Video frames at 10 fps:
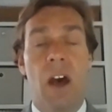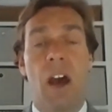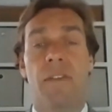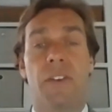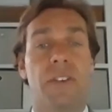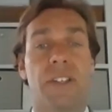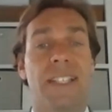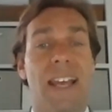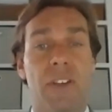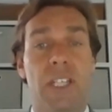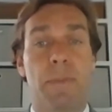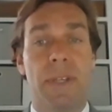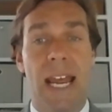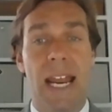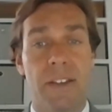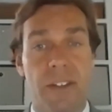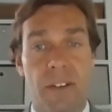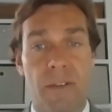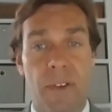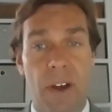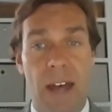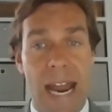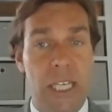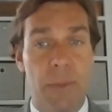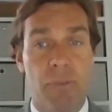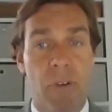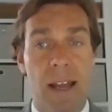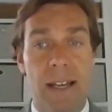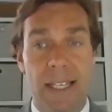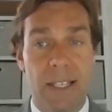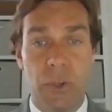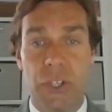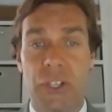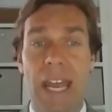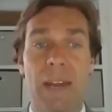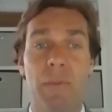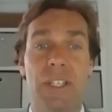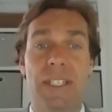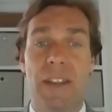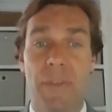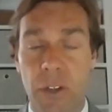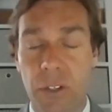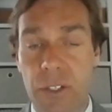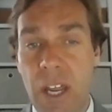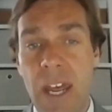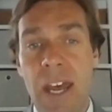over 70% of enterprises were saying it was difficult